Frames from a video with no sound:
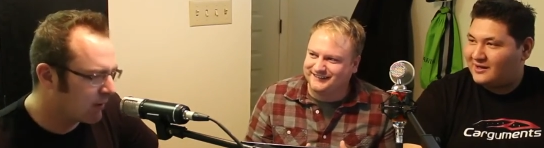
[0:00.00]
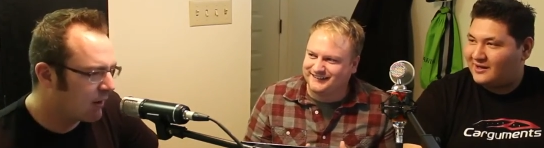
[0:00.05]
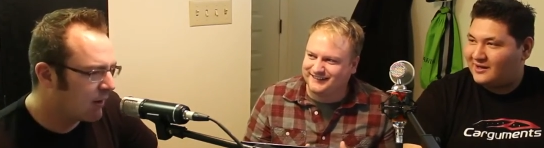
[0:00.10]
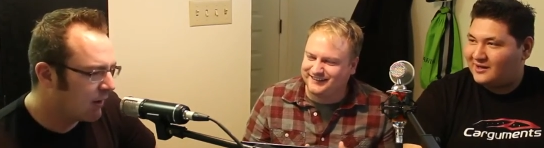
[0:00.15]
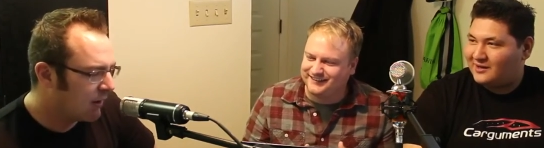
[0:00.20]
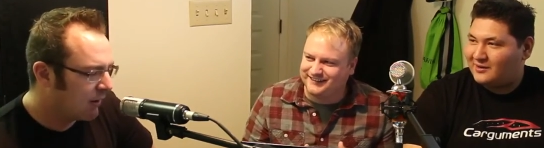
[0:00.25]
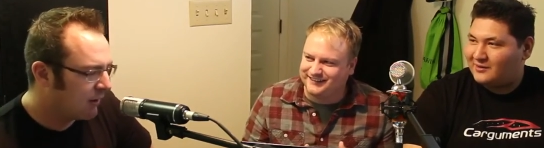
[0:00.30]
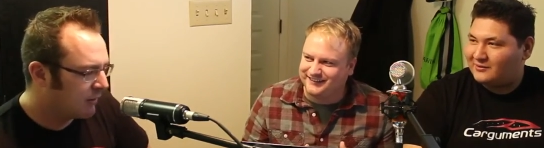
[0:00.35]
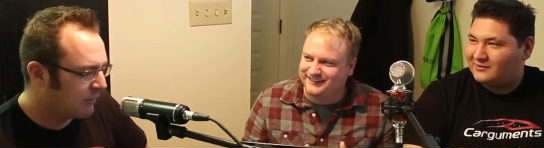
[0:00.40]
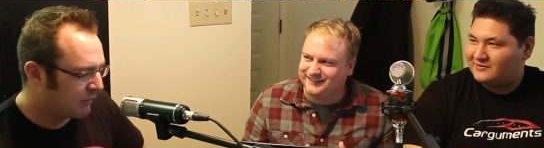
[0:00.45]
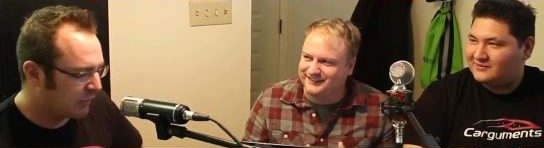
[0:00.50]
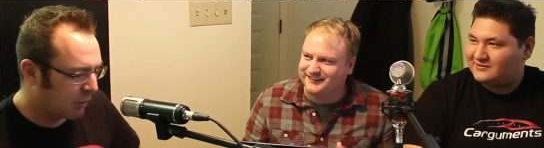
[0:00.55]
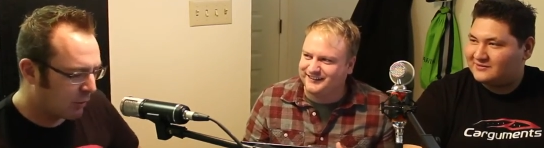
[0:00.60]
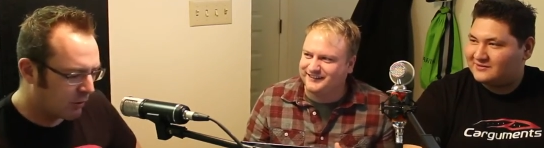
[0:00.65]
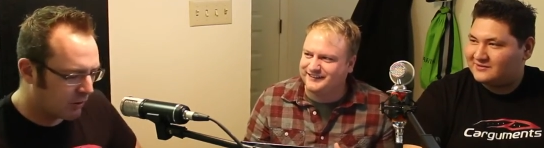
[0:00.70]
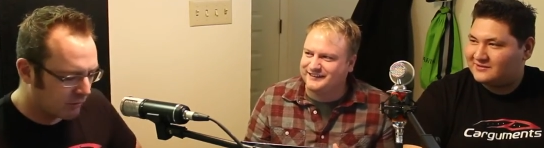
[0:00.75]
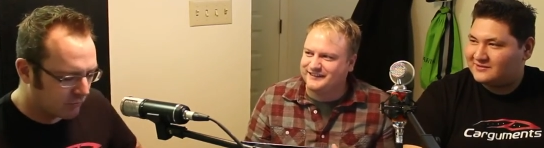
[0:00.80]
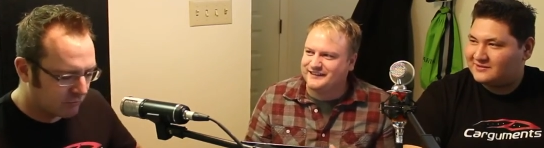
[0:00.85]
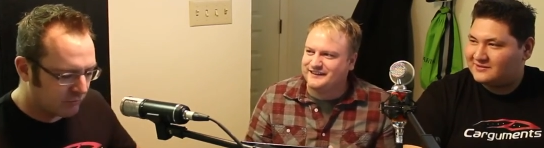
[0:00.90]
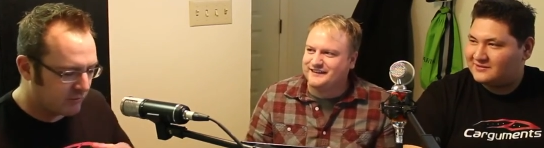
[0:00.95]
Speaker 1: yeah. Okay.
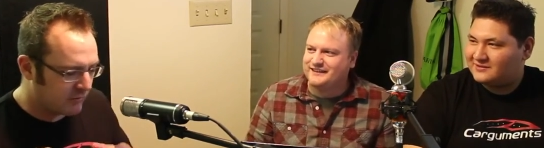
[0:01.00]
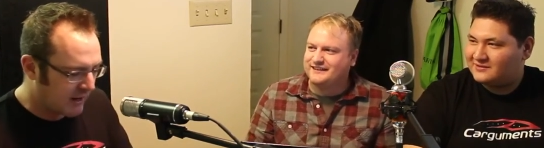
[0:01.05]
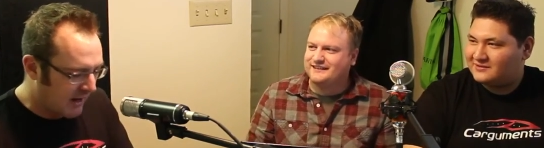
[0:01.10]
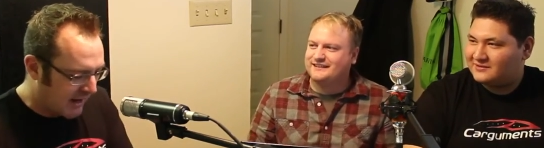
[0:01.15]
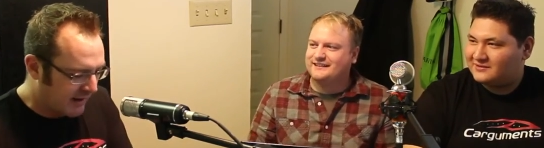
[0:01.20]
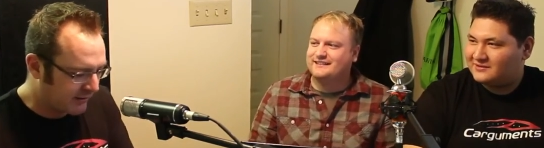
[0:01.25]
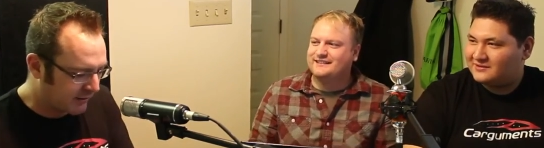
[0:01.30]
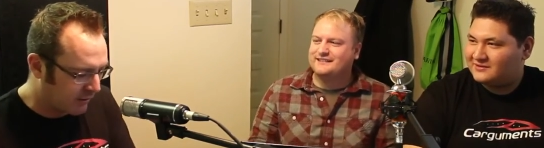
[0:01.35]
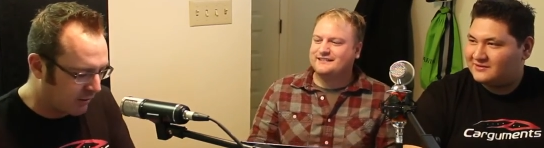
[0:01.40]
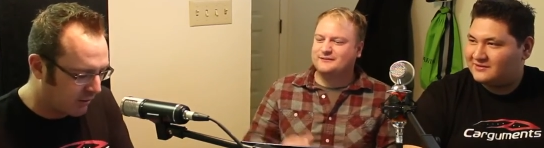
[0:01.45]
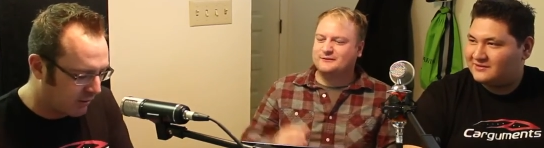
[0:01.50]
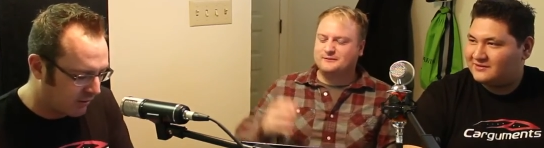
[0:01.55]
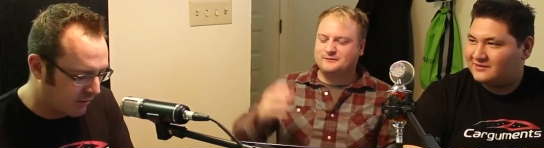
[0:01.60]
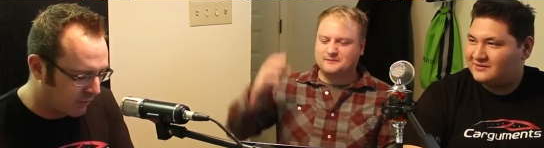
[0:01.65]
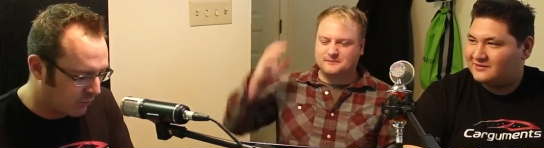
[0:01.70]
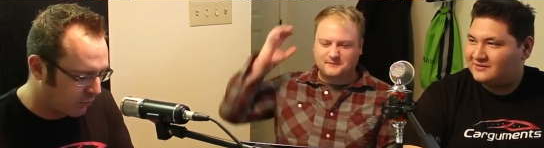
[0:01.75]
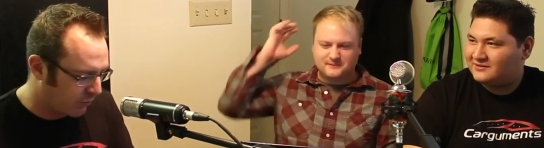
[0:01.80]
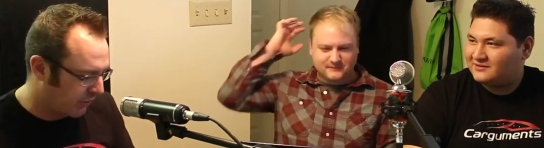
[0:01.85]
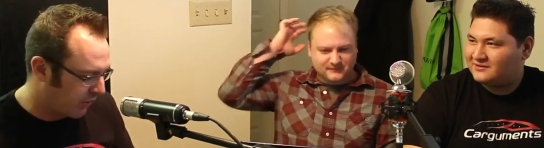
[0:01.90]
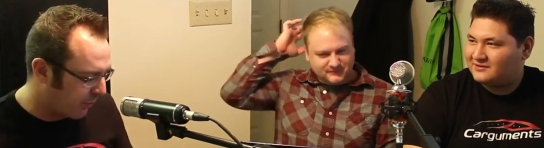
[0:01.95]
So a
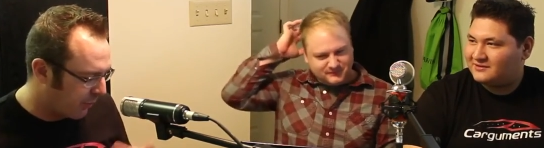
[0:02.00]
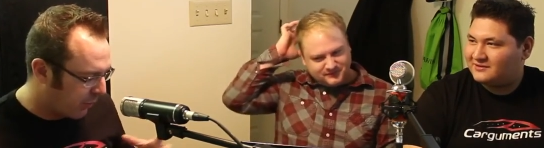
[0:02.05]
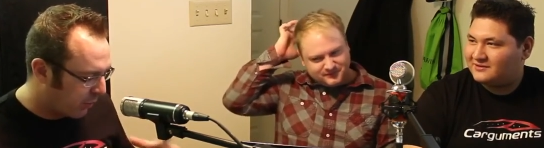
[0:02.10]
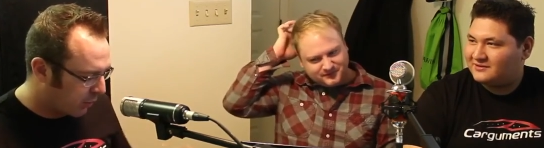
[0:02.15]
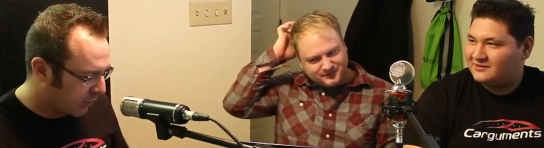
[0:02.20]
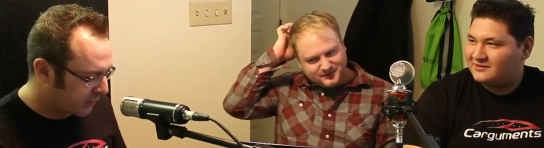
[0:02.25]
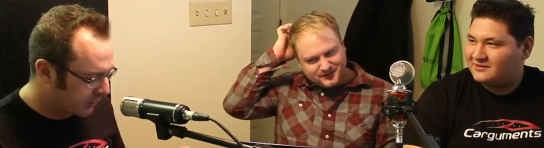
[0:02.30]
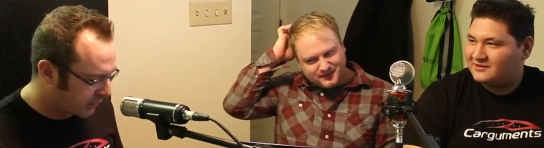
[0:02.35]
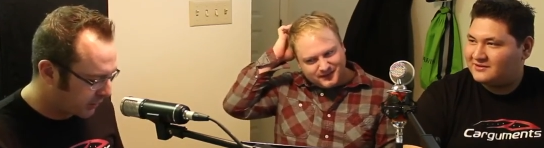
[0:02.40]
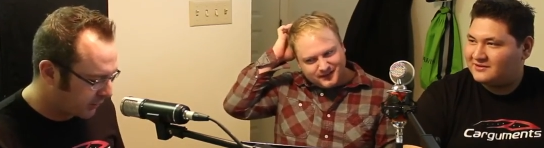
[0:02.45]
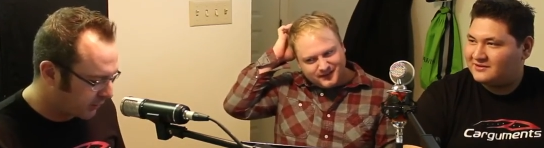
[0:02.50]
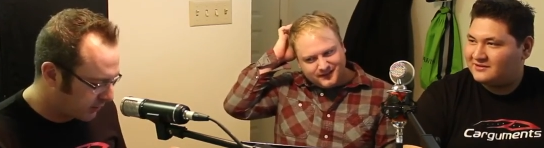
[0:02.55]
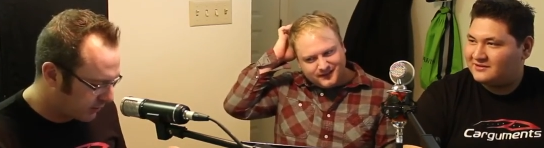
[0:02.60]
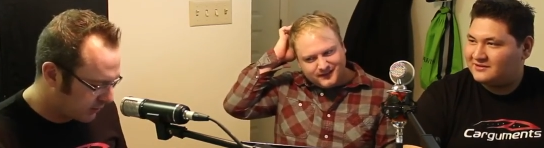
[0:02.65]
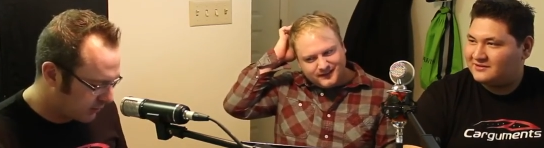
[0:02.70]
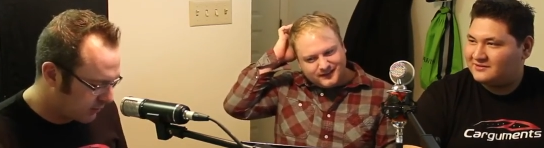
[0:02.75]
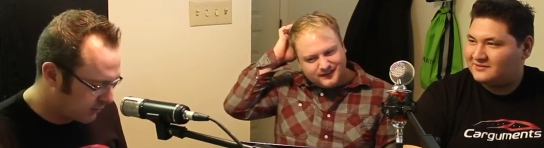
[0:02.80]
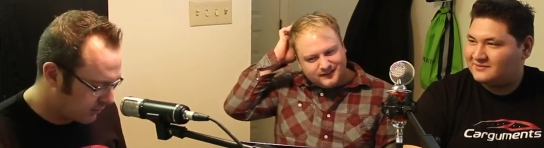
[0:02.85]
NASCAR with a Porsche